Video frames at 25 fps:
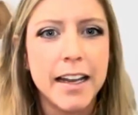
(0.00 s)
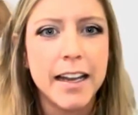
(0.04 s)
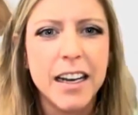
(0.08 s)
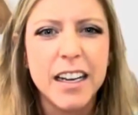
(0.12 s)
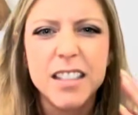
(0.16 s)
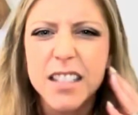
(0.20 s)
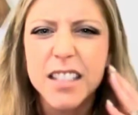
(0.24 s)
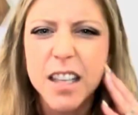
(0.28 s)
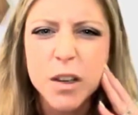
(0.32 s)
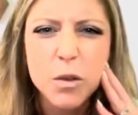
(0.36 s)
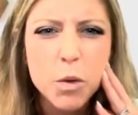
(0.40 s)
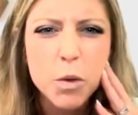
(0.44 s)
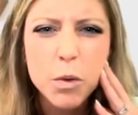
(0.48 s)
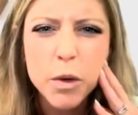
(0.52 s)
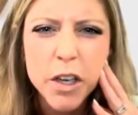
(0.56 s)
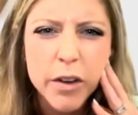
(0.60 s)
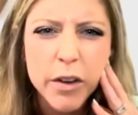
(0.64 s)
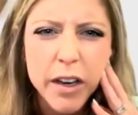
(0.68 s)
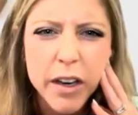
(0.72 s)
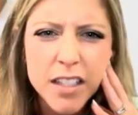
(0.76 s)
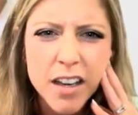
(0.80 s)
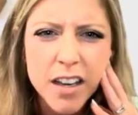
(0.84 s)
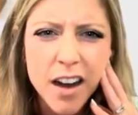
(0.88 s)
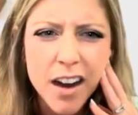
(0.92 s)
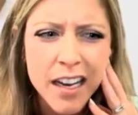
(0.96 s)
And I was like, well, what are you
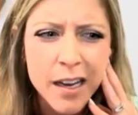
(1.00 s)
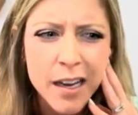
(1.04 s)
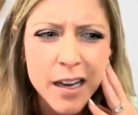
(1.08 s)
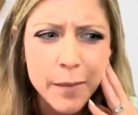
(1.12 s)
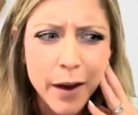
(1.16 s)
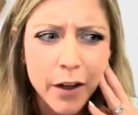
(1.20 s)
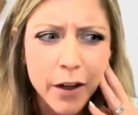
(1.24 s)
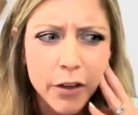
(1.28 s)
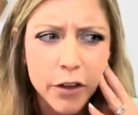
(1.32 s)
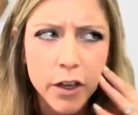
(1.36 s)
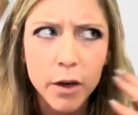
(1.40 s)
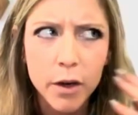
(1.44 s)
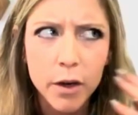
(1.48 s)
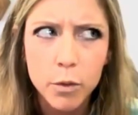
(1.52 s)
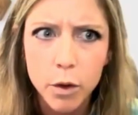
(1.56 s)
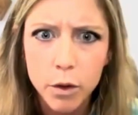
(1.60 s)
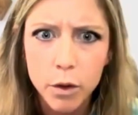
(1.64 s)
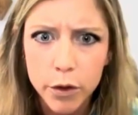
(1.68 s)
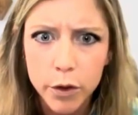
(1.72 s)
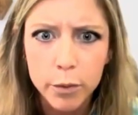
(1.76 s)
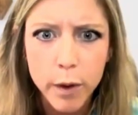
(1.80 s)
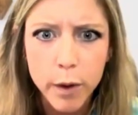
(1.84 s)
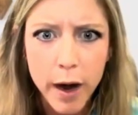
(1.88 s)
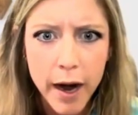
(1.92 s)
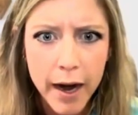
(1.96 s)
guys talking about? And they're like, well,
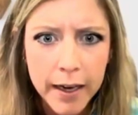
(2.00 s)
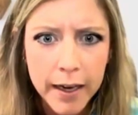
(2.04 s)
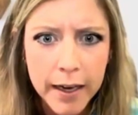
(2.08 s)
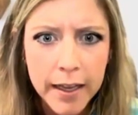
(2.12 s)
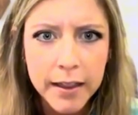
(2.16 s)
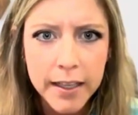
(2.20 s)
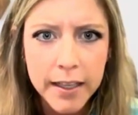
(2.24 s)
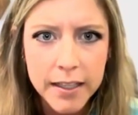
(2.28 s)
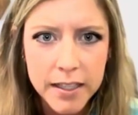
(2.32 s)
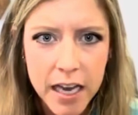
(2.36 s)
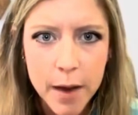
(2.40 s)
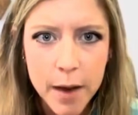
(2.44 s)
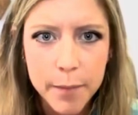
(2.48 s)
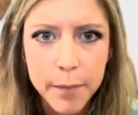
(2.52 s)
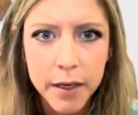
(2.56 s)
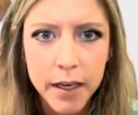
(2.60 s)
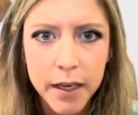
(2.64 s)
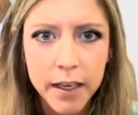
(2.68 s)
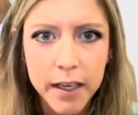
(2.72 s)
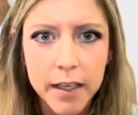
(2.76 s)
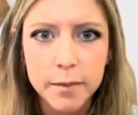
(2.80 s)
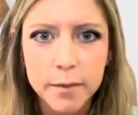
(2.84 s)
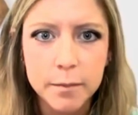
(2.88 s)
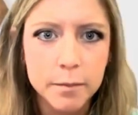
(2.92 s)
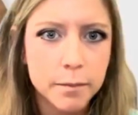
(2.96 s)
the rioting that's
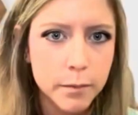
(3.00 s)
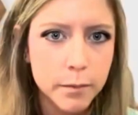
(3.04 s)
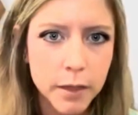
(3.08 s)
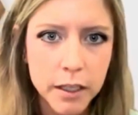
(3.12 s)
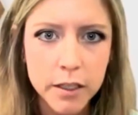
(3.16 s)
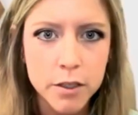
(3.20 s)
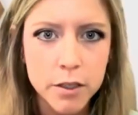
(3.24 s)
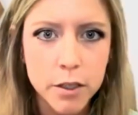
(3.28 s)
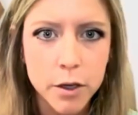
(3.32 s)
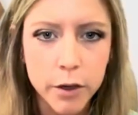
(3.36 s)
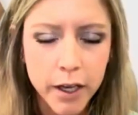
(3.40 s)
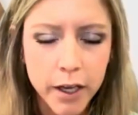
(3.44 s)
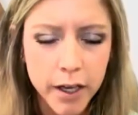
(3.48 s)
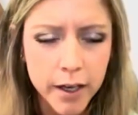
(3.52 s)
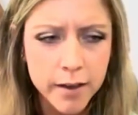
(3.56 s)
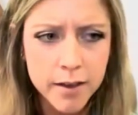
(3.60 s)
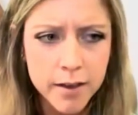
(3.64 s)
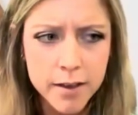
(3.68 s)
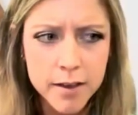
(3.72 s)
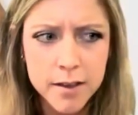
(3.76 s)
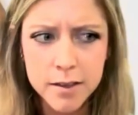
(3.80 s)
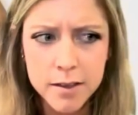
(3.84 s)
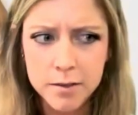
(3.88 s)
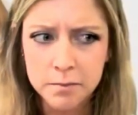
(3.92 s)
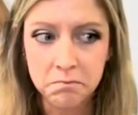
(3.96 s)
happening in Minnesota. I
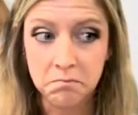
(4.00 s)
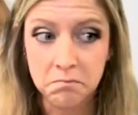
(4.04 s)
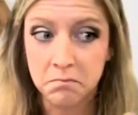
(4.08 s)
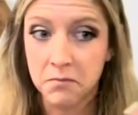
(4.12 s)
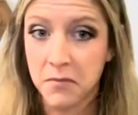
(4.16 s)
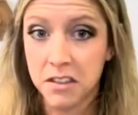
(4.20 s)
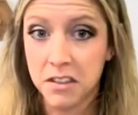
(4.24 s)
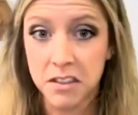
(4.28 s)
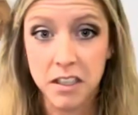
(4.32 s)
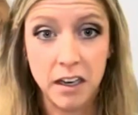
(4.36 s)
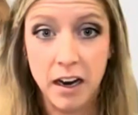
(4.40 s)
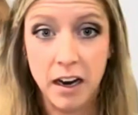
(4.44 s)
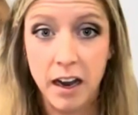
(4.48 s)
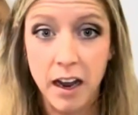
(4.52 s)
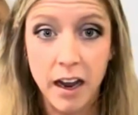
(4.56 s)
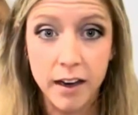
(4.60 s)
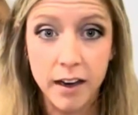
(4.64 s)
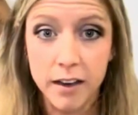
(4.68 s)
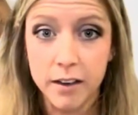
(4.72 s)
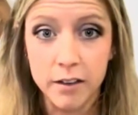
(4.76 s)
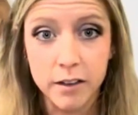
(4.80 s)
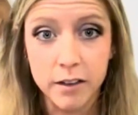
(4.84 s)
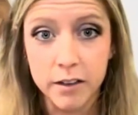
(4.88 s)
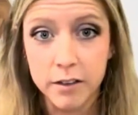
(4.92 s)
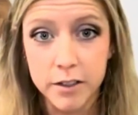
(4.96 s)
was like, I
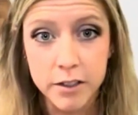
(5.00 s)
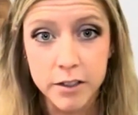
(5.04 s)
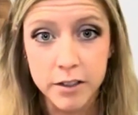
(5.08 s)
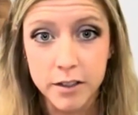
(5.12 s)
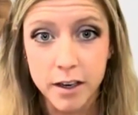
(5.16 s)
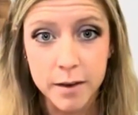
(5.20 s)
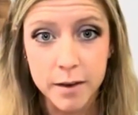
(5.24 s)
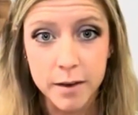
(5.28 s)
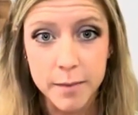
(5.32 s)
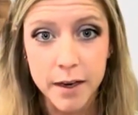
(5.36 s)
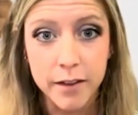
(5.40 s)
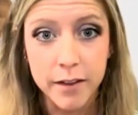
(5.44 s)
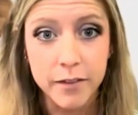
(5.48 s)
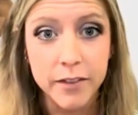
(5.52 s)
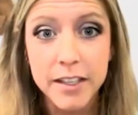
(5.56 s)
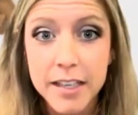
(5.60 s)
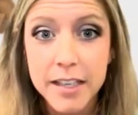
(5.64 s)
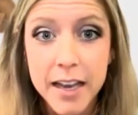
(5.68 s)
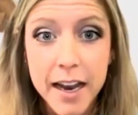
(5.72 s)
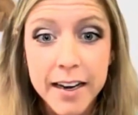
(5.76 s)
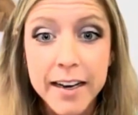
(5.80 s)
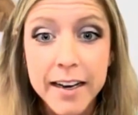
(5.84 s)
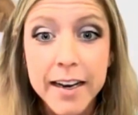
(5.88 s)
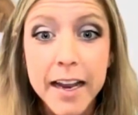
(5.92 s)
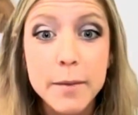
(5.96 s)
don't know what you're talking about.
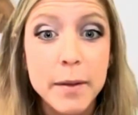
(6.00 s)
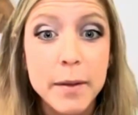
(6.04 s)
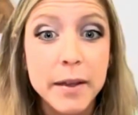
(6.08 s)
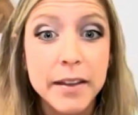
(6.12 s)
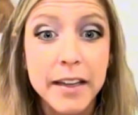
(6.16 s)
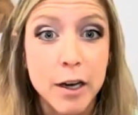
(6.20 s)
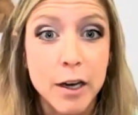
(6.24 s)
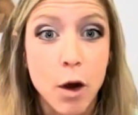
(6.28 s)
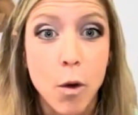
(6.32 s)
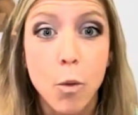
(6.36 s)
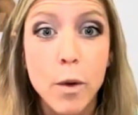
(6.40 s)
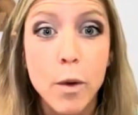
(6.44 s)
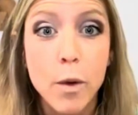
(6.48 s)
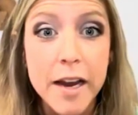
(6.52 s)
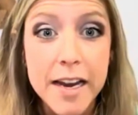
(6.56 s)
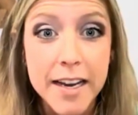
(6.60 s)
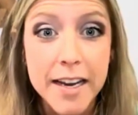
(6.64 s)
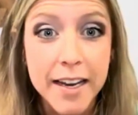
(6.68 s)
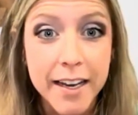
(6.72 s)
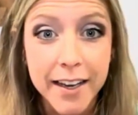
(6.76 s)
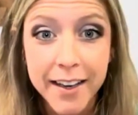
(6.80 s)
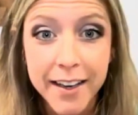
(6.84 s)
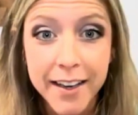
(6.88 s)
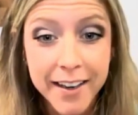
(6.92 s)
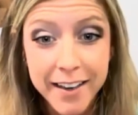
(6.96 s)
And it had been like a
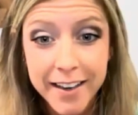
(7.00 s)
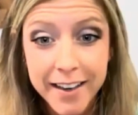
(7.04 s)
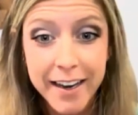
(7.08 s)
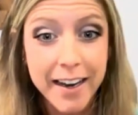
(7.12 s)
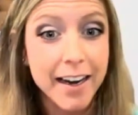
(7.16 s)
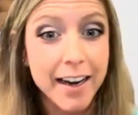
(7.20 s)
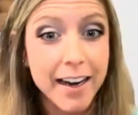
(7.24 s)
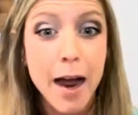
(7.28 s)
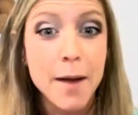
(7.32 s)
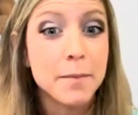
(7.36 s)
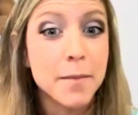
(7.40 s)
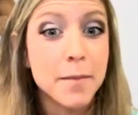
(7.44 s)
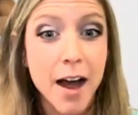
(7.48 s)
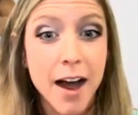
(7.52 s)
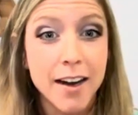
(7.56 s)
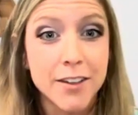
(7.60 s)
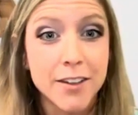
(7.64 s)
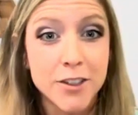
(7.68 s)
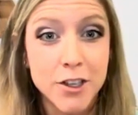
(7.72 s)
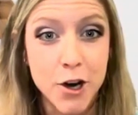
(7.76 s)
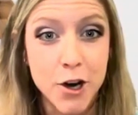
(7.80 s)
week. I'm not